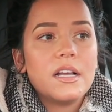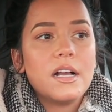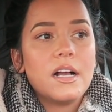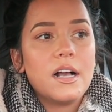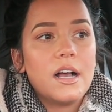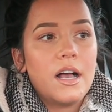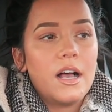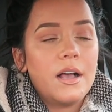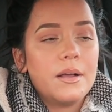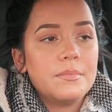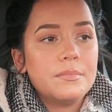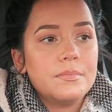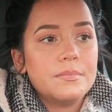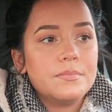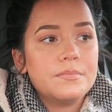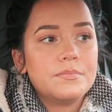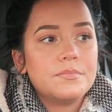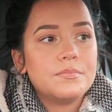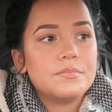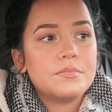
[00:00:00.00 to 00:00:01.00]

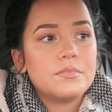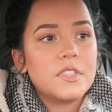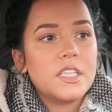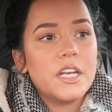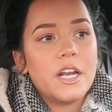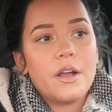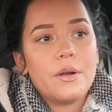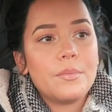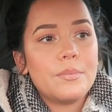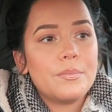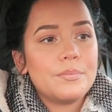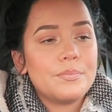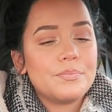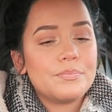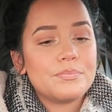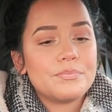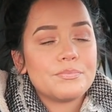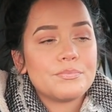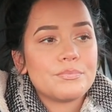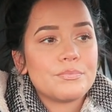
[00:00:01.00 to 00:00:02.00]
um, you know,
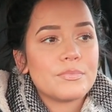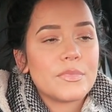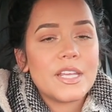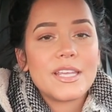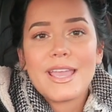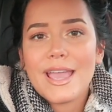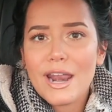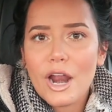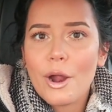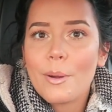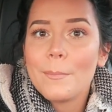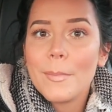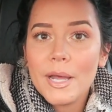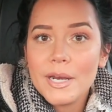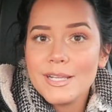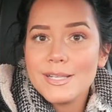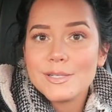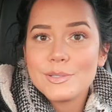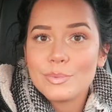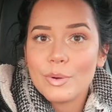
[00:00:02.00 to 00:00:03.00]
get our
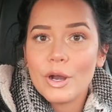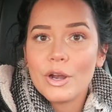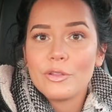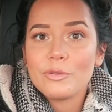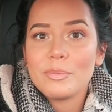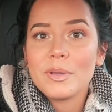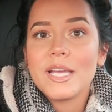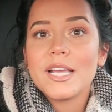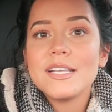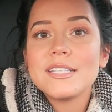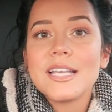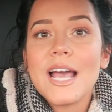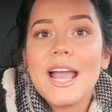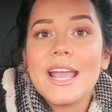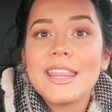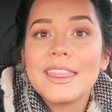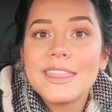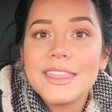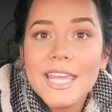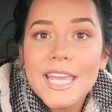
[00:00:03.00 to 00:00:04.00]
money's worth, because
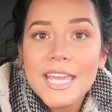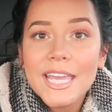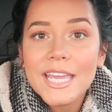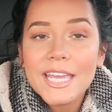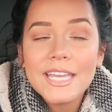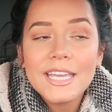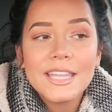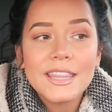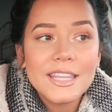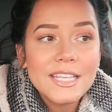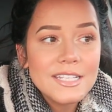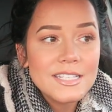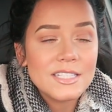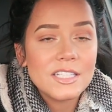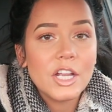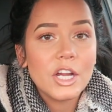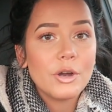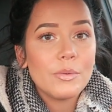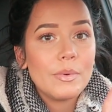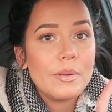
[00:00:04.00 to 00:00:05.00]
I think this
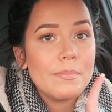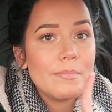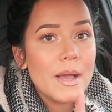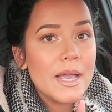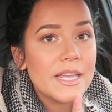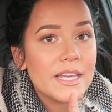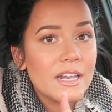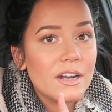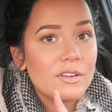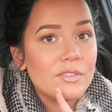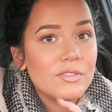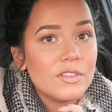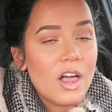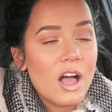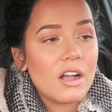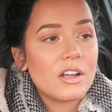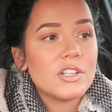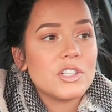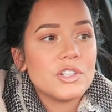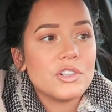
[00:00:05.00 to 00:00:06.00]
year we might get a
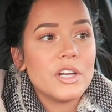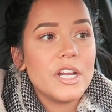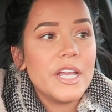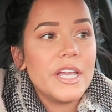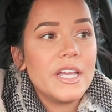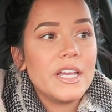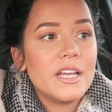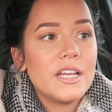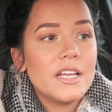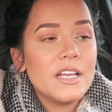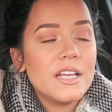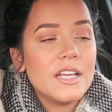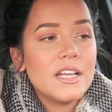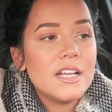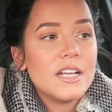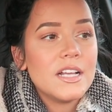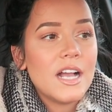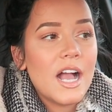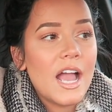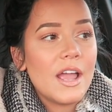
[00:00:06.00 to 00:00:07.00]
flock tree.
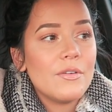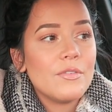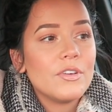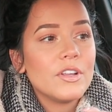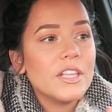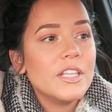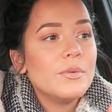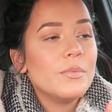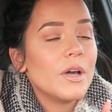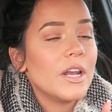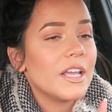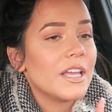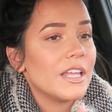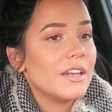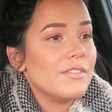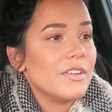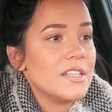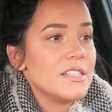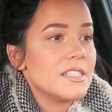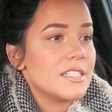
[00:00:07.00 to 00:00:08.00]
I really want to
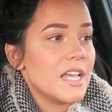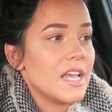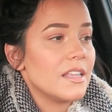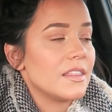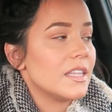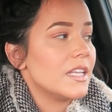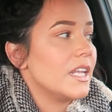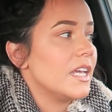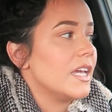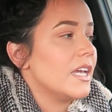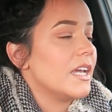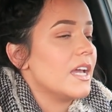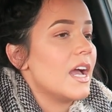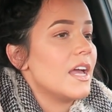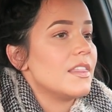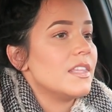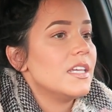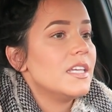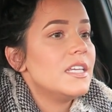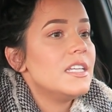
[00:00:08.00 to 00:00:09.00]
convince Anthony.
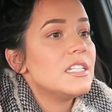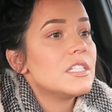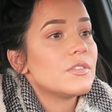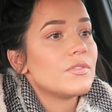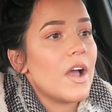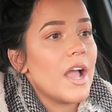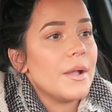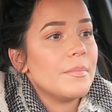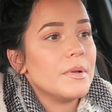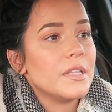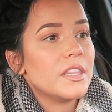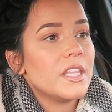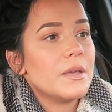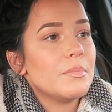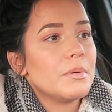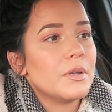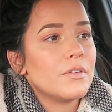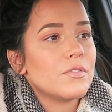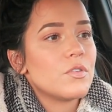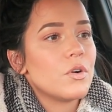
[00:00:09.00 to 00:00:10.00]
I think he's fine with
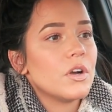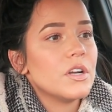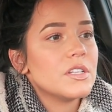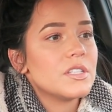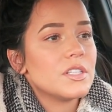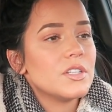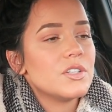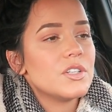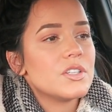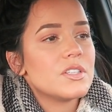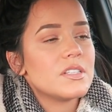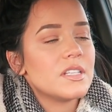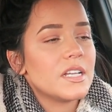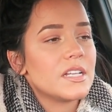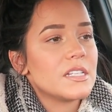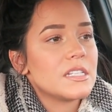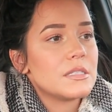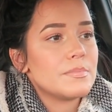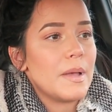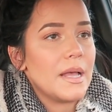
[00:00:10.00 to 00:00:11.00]
it, but of course they're just
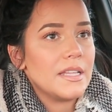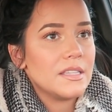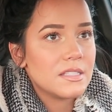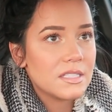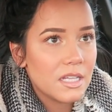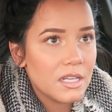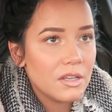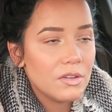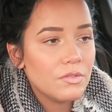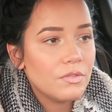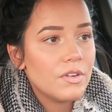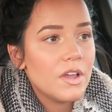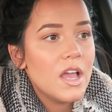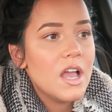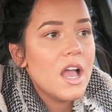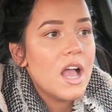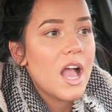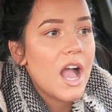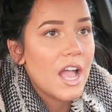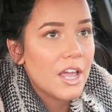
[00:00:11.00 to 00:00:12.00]
expensive.
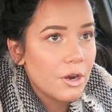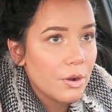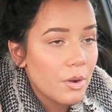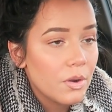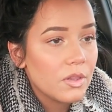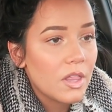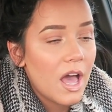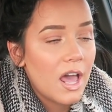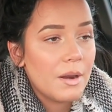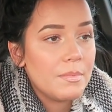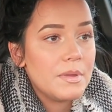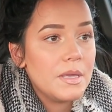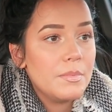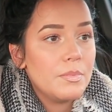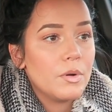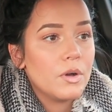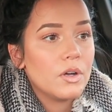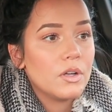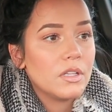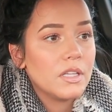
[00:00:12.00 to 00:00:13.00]
I know a lot of
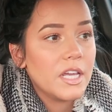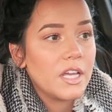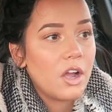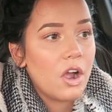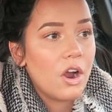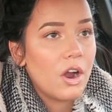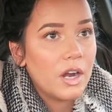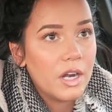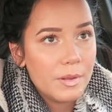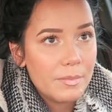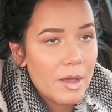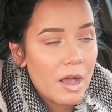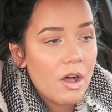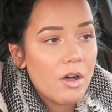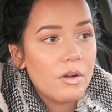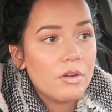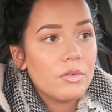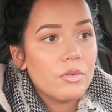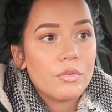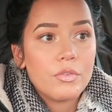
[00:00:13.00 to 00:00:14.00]
people like aren't
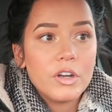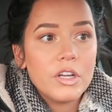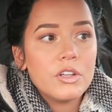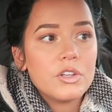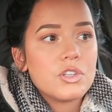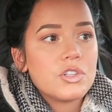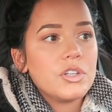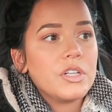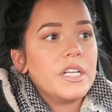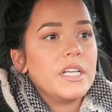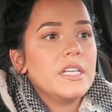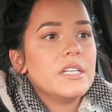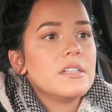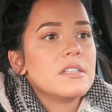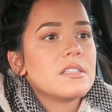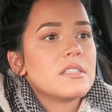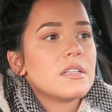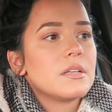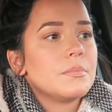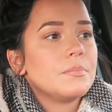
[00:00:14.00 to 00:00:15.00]
about real
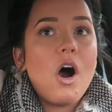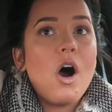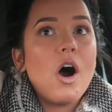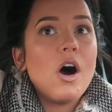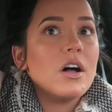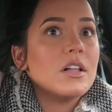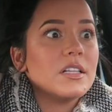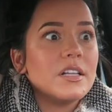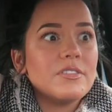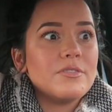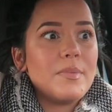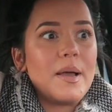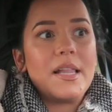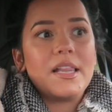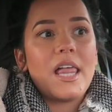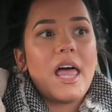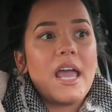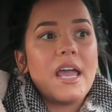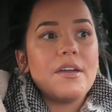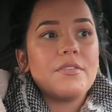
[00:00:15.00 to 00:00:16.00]
trees. All of my
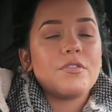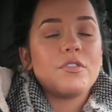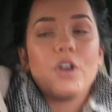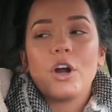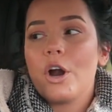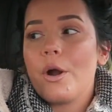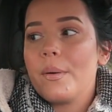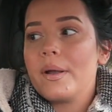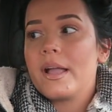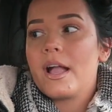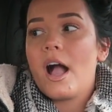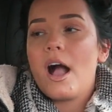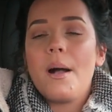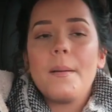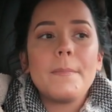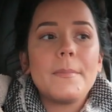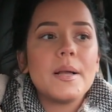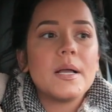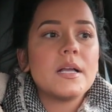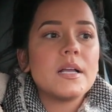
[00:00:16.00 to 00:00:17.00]
life growing
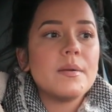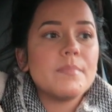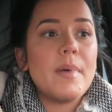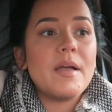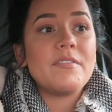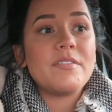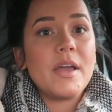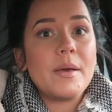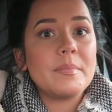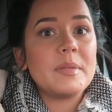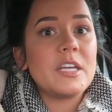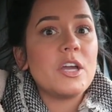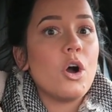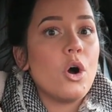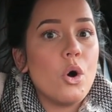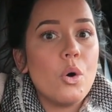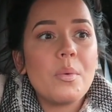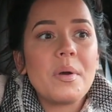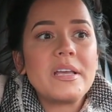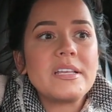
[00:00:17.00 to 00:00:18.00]
up, my family
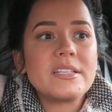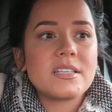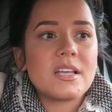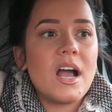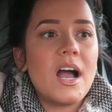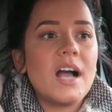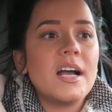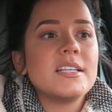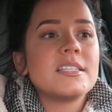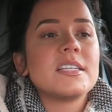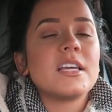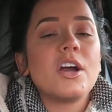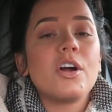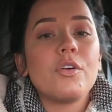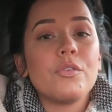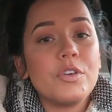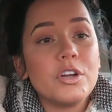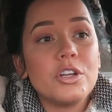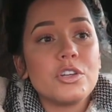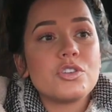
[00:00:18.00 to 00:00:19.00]
always got
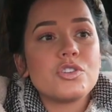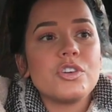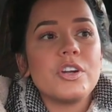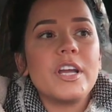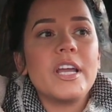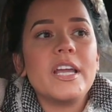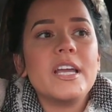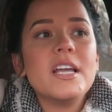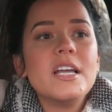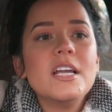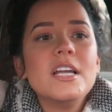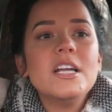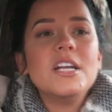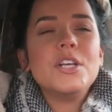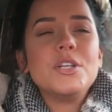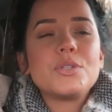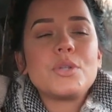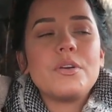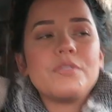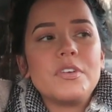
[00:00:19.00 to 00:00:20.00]
a real tree.
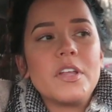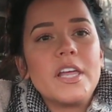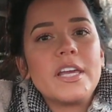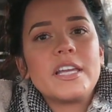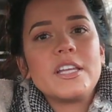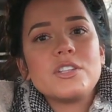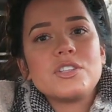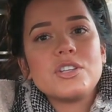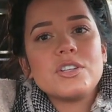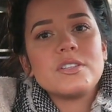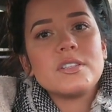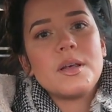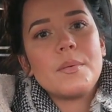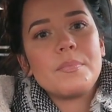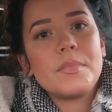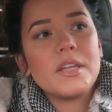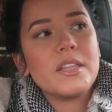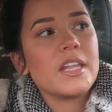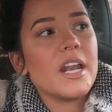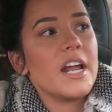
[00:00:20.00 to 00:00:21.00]
So I feel like it's just
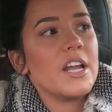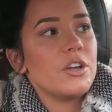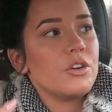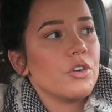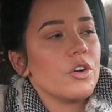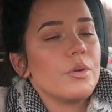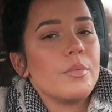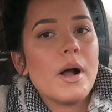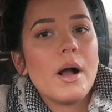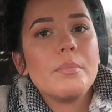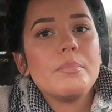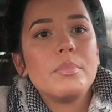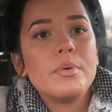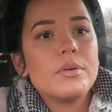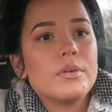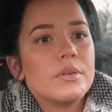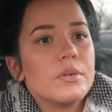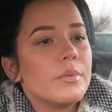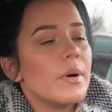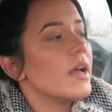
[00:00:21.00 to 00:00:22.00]
something that I grew up
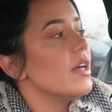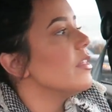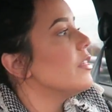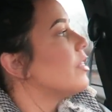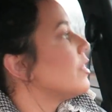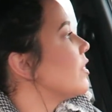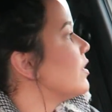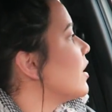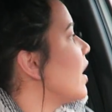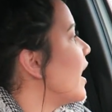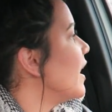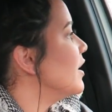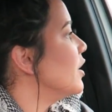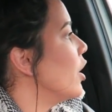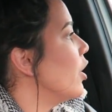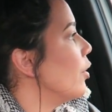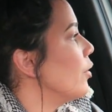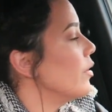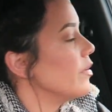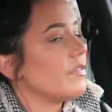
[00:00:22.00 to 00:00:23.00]
with. I
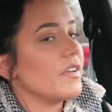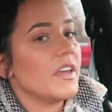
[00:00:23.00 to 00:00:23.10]
know